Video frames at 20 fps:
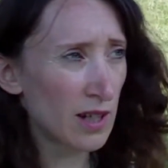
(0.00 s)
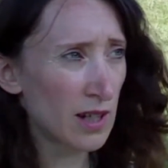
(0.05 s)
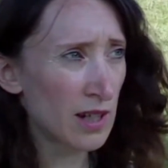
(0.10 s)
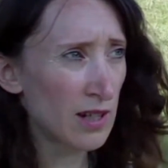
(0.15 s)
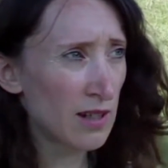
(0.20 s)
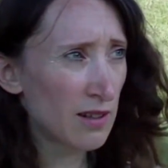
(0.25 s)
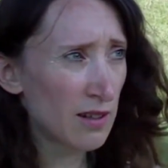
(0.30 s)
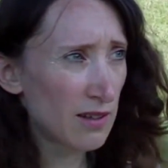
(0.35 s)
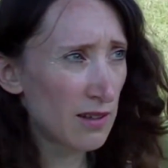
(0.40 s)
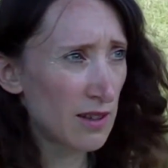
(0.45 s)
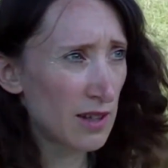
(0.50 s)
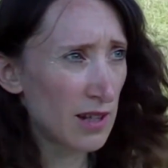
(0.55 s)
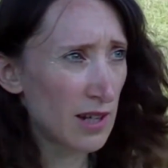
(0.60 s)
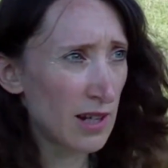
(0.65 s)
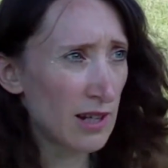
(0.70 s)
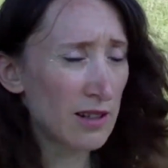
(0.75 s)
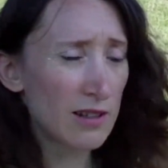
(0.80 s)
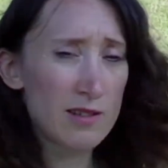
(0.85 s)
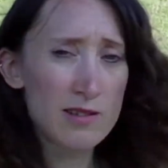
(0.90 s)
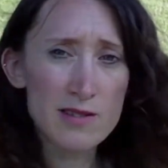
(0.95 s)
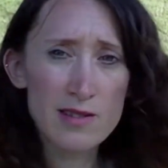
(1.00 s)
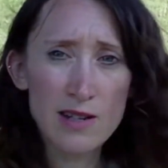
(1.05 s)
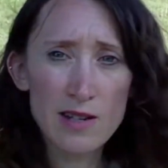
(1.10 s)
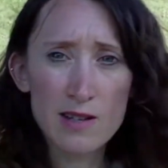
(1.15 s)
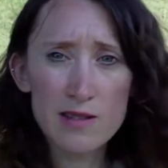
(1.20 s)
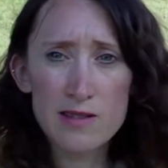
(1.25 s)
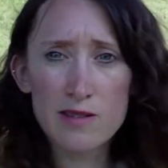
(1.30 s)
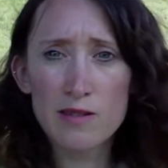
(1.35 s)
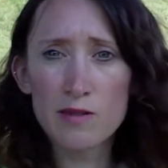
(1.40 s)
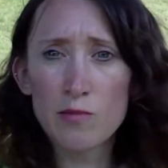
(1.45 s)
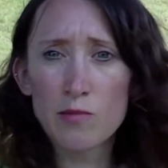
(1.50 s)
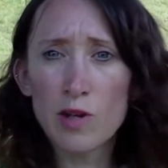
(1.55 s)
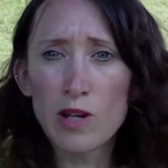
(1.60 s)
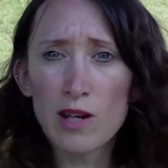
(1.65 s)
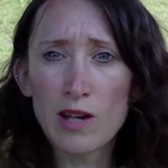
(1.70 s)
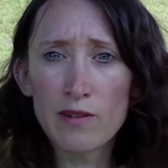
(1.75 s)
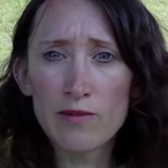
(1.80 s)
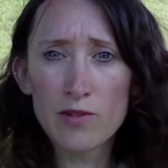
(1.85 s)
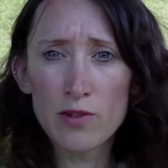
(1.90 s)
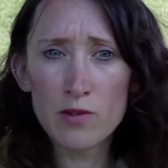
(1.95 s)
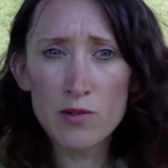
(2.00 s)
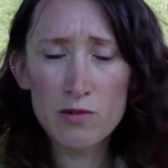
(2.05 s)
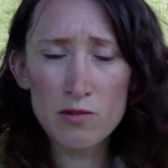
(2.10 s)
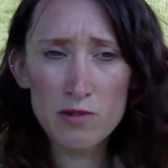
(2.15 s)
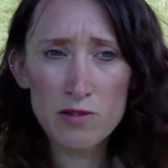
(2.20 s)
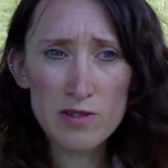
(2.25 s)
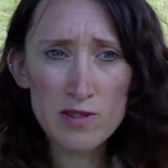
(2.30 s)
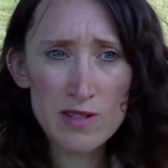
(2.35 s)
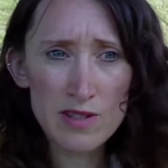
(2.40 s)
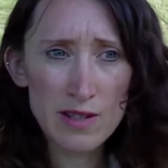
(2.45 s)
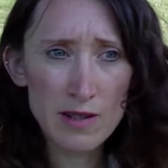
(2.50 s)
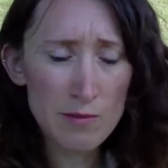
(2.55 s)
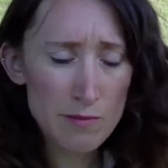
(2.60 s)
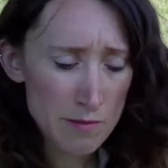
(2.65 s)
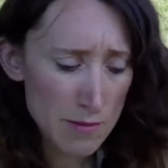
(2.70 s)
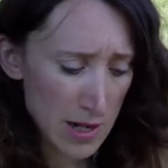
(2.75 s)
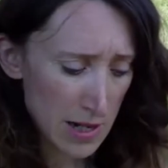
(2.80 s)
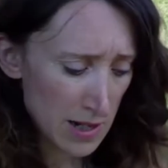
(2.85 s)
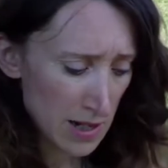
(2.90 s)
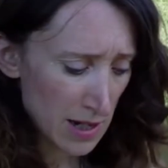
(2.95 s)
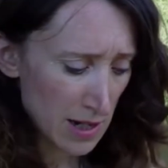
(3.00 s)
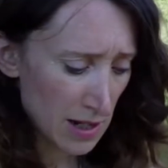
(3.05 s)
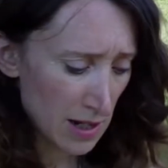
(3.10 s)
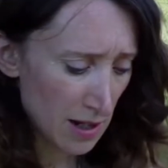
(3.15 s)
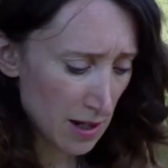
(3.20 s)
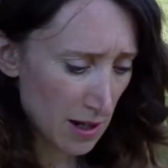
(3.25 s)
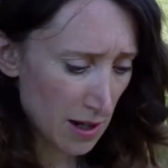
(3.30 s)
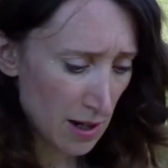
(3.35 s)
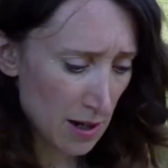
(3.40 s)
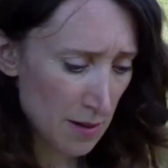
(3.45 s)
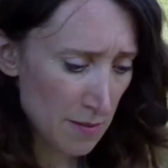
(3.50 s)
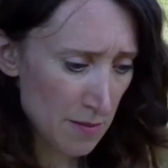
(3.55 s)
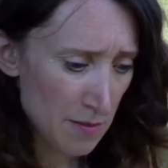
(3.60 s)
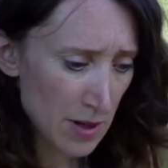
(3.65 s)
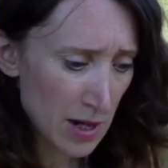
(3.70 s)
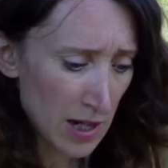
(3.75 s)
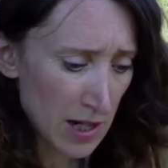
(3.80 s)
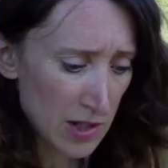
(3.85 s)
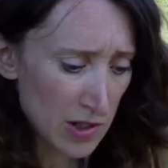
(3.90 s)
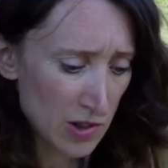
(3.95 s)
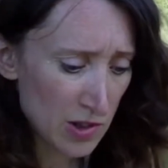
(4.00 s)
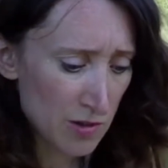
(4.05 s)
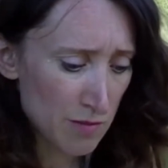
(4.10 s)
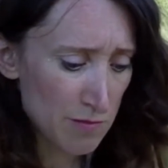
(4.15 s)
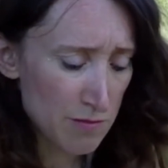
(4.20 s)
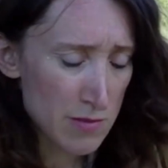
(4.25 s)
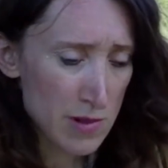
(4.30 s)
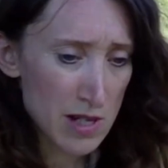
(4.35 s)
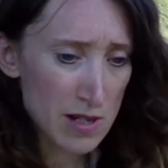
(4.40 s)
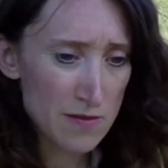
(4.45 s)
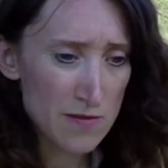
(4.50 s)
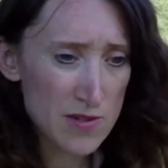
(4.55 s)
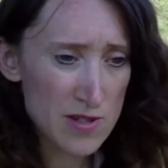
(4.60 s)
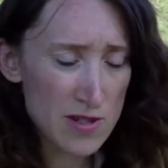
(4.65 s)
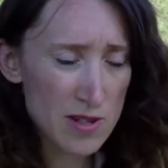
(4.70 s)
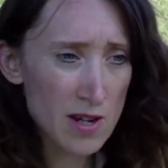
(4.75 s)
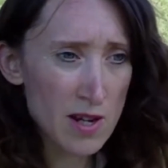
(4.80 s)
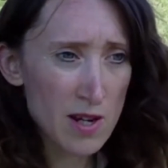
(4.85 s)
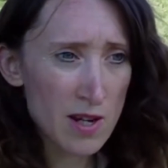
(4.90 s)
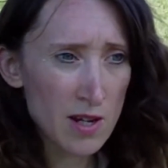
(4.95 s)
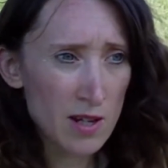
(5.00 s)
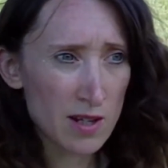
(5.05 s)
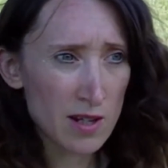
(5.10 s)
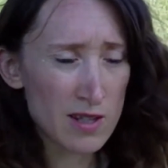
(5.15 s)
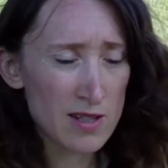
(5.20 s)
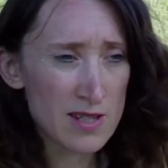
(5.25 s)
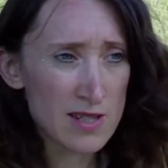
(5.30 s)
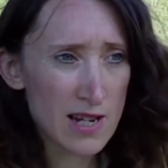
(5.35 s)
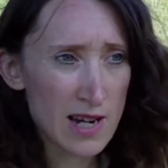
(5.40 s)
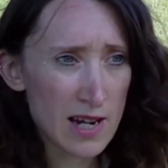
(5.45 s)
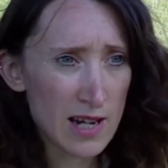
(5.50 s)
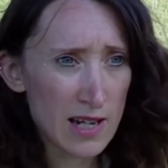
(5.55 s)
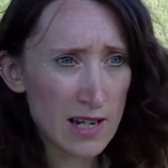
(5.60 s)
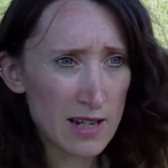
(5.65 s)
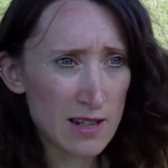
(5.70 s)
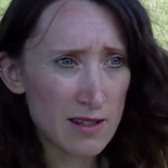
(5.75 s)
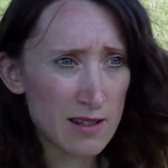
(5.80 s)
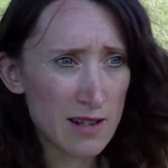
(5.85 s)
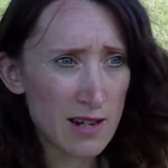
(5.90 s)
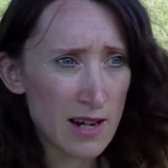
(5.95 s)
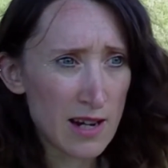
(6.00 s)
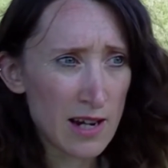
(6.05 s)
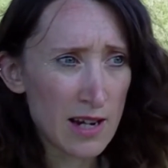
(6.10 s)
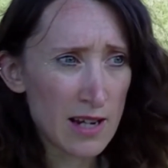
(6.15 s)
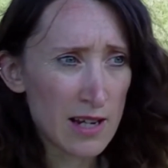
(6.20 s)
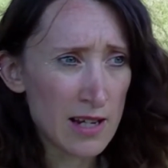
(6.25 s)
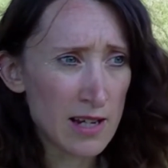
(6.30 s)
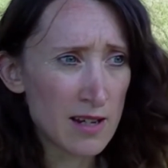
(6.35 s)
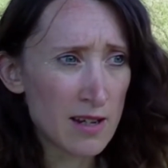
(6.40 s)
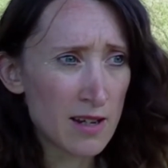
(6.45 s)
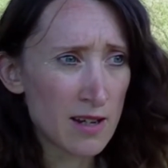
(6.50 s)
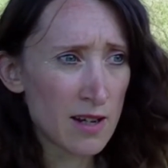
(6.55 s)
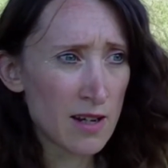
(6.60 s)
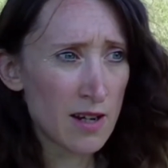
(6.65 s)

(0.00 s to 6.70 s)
in the Anglo-Saxon we have Aurochs. Now many ancient myths contain a